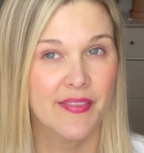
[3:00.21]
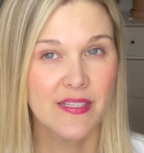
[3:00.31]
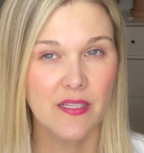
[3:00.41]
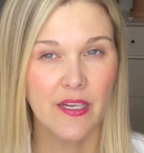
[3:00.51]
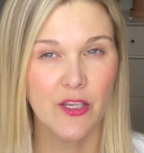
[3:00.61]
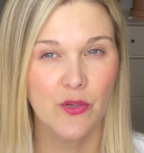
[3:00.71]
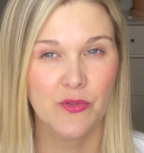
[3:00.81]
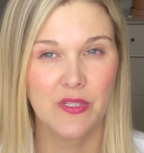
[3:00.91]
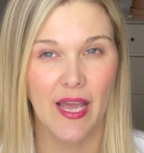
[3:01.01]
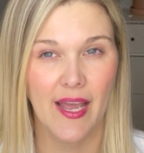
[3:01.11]
This study
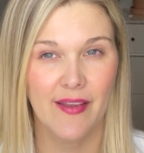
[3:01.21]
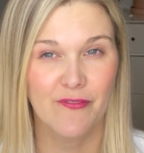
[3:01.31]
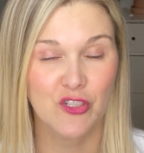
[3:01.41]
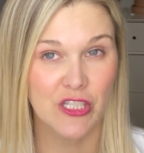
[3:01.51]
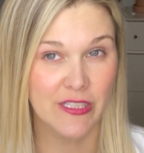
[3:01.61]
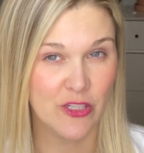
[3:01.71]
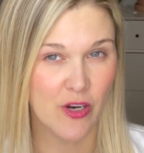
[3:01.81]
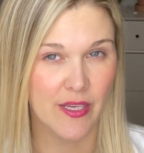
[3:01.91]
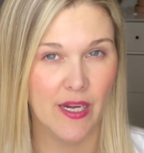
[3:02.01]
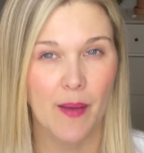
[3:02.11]
used a fertility
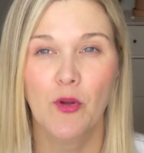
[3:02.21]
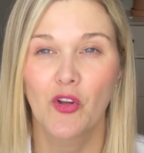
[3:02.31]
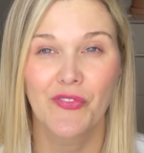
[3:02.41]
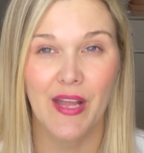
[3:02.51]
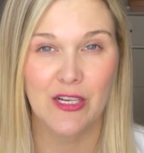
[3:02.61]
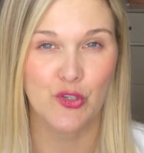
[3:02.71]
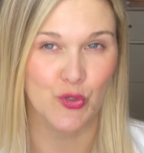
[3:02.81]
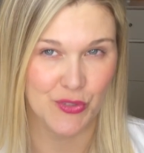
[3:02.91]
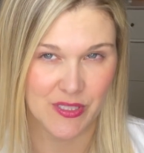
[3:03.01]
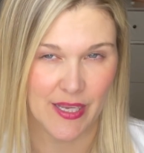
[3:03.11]
tracking app called
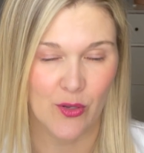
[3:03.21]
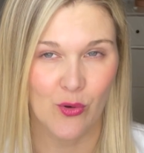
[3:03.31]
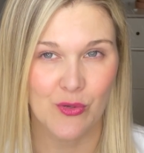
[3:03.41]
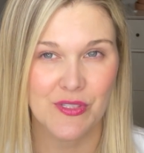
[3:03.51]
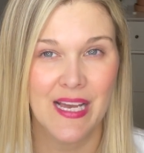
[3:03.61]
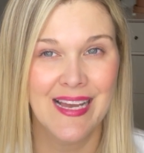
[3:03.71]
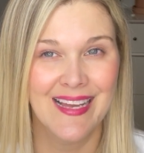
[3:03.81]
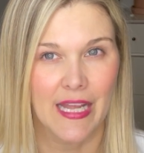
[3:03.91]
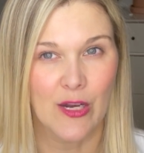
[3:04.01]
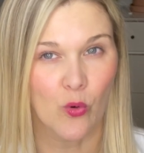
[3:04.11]
Natural Cycles.
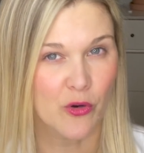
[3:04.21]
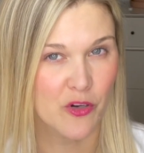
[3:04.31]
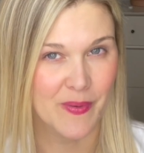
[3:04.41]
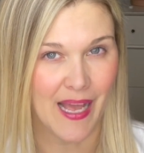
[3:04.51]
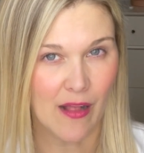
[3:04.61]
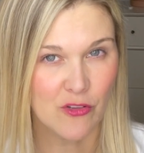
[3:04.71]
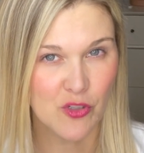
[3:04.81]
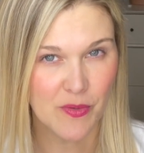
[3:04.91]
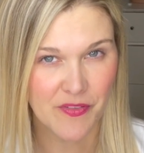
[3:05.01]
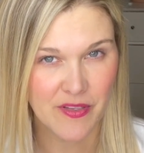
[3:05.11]
In order to be
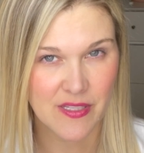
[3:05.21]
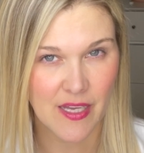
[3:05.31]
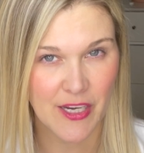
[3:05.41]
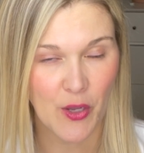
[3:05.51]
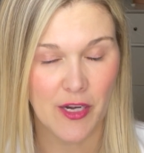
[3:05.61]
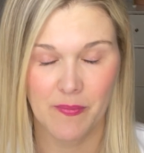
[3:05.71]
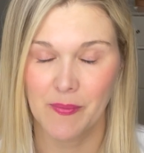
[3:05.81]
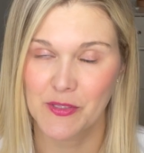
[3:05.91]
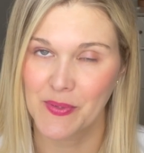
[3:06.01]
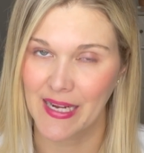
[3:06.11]
eligible for this study, you had to be
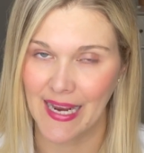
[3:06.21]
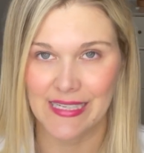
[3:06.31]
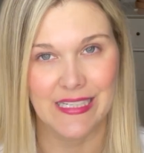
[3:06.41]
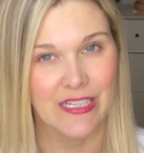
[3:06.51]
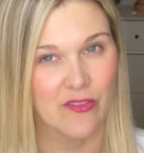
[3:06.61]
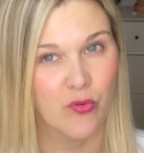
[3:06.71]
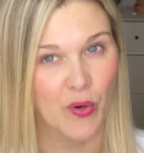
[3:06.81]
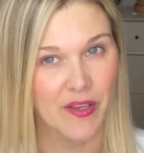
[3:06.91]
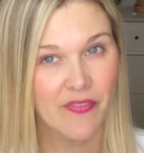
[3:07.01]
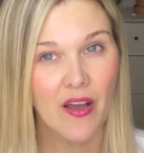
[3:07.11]
between eighteen and
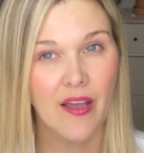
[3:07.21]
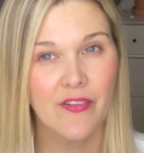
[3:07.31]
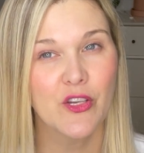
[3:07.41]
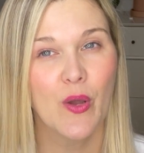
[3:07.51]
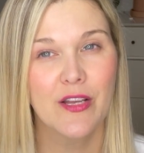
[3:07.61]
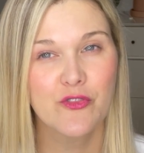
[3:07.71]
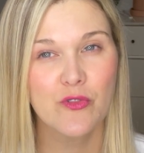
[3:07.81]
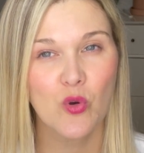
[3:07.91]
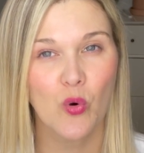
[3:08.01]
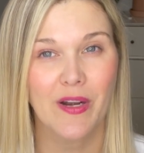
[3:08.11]
forty-five, and you had to
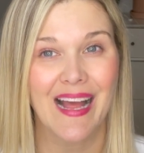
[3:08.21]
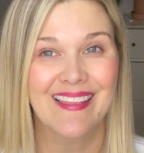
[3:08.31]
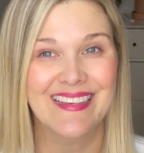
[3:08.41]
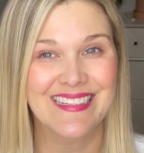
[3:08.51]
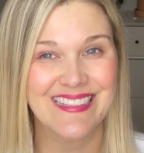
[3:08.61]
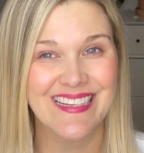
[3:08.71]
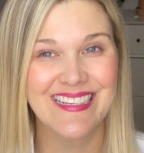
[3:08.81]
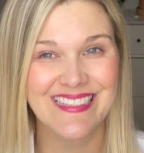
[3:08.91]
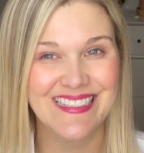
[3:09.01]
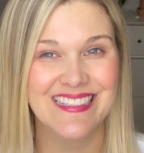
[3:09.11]
record at least
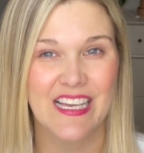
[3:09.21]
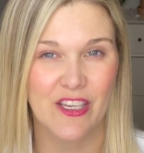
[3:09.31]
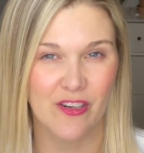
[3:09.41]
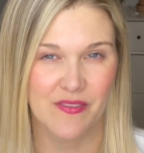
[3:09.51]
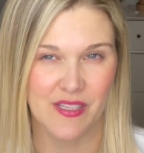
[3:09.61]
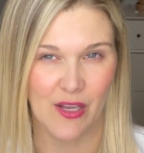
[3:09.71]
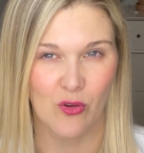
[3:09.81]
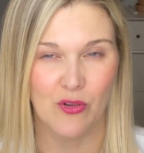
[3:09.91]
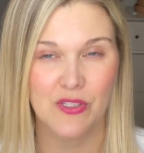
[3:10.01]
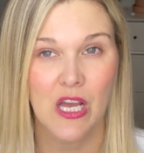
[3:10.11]
six consecutive
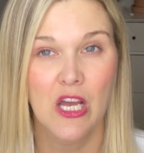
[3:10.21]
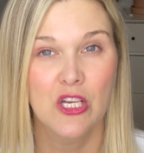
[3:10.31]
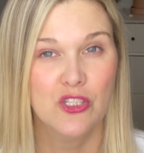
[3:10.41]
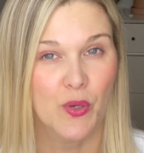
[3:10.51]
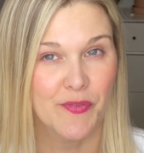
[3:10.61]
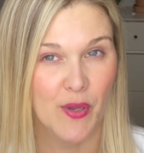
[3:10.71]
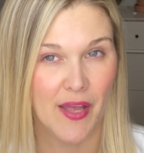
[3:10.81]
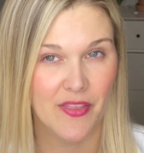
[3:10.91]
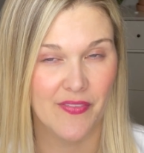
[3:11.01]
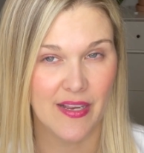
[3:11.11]
cycles. So if you
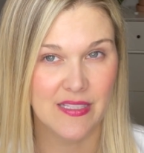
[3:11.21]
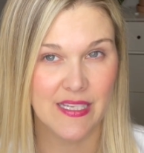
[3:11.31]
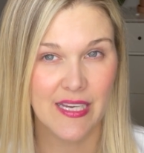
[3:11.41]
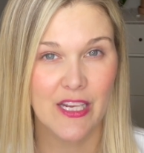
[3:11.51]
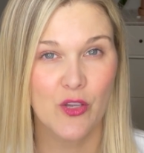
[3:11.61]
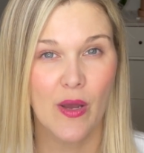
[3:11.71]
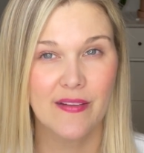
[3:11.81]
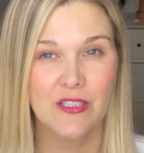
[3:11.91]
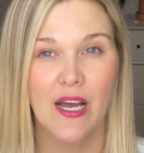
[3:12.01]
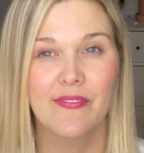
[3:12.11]
had the vaccine, you have
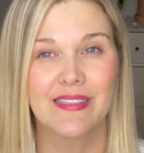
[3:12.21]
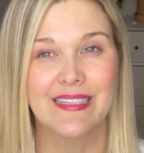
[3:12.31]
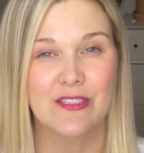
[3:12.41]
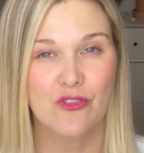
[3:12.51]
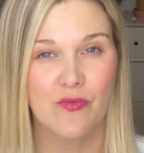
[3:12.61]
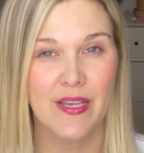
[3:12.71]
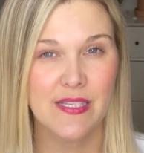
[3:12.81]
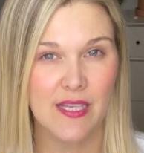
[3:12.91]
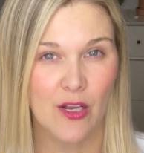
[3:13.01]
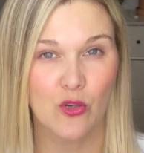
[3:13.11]
to have at least three
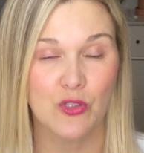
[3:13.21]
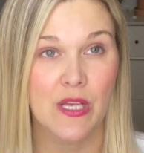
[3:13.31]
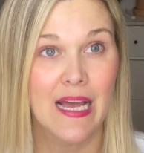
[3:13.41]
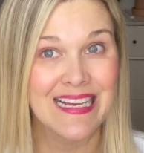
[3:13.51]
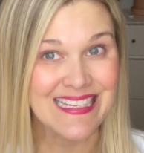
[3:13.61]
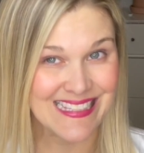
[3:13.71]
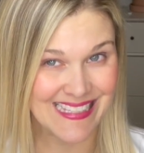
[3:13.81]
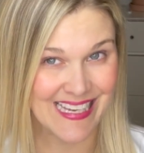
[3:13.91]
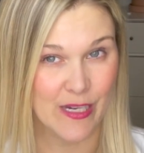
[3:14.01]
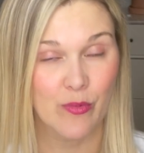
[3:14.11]
cycles
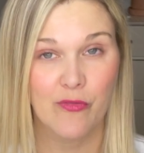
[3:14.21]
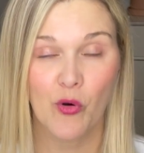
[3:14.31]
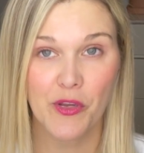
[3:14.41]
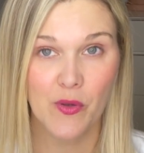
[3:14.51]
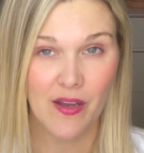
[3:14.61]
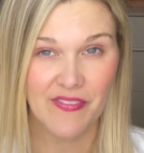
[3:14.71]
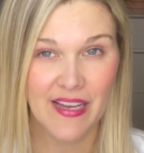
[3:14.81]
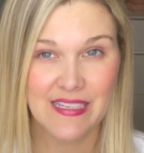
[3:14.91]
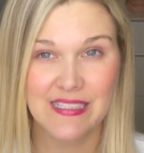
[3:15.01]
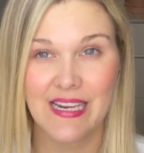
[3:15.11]
seen before you got
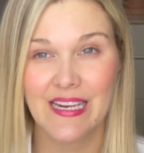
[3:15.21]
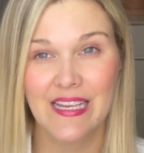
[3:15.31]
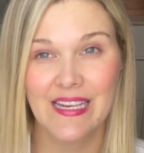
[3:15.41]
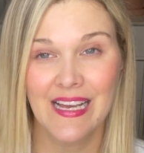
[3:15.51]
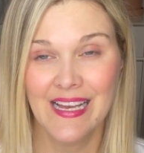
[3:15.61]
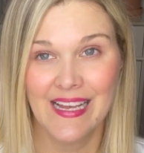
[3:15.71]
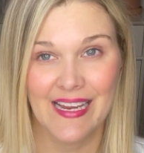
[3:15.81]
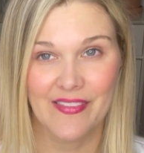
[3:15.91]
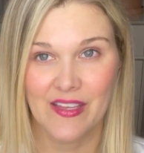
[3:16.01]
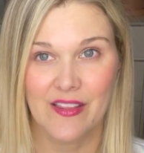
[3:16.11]
vaccinated,
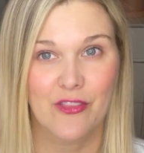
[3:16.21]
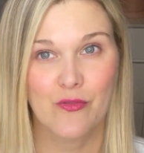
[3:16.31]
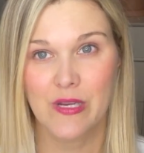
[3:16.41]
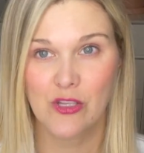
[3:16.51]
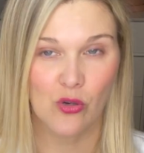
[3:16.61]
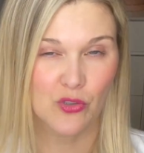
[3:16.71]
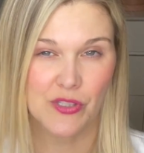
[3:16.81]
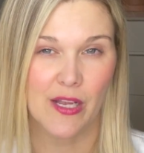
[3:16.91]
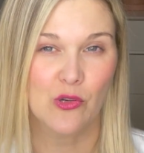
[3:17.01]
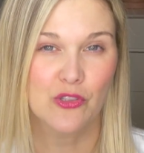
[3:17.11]
and then three total
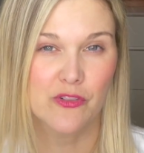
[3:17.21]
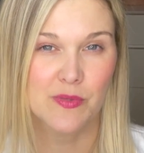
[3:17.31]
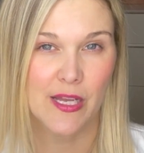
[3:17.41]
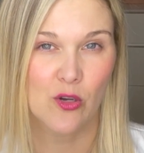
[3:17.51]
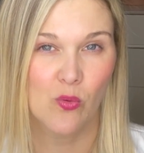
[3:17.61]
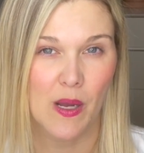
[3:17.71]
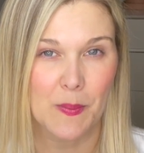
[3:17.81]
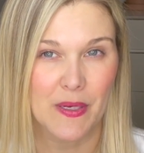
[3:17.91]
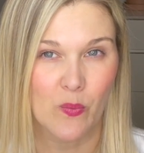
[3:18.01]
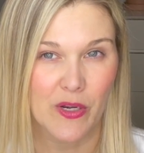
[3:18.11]
cycles from cycle one
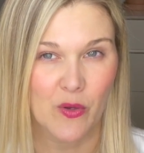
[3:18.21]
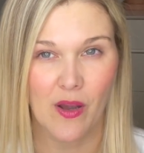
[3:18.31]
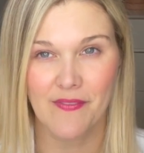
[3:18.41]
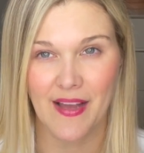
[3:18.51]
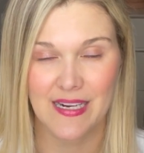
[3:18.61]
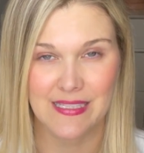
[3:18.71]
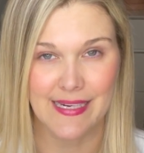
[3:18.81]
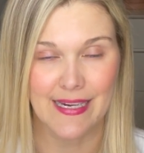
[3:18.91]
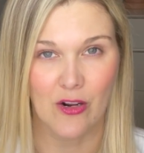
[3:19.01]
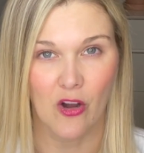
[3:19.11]
being when you got
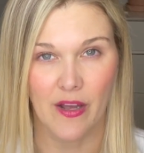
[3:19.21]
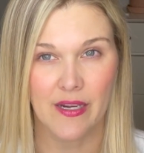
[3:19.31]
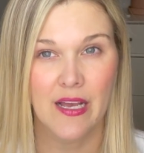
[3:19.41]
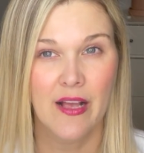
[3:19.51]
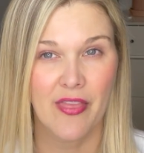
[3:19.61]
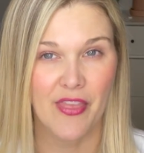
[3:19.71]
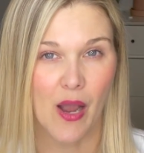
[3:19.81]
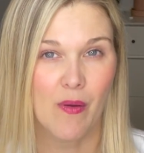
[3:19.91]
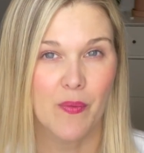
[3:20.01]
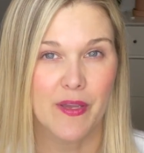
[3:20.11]
vaccinated on. That
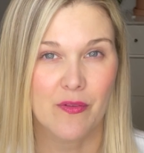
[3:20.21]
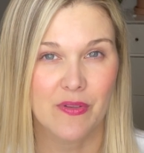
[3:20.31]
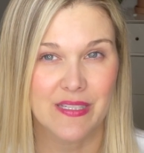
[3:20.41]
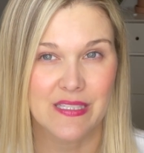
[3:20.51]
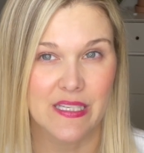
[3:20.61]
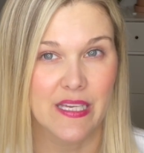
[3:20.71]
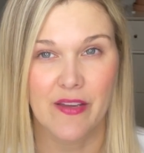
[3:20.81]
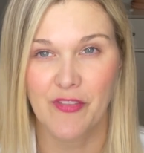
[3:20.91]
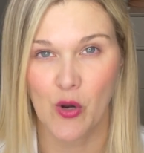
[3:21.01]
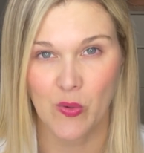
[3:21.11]
way we could really see
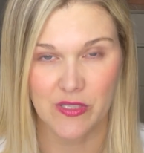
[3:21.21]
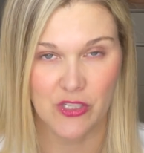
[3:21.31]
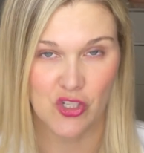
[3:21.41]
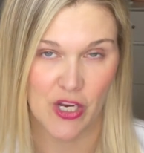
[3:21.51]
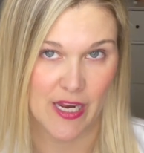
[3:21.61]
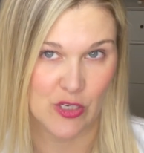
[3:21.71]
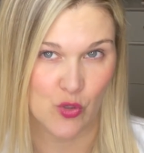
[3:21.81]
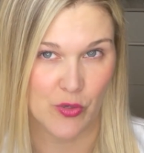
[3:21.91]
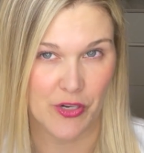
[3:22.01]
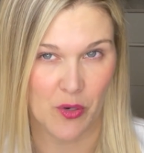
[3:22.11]
if there was a change
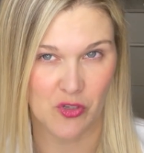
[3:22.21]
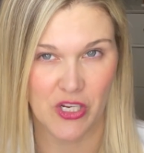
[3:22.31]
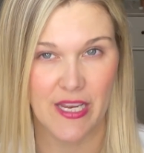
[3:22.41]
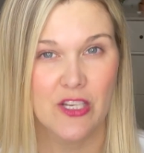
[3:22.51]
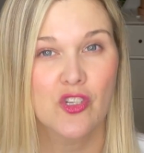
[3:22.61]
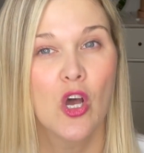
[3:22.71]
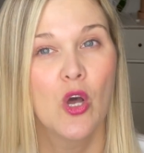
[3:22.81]
or no change.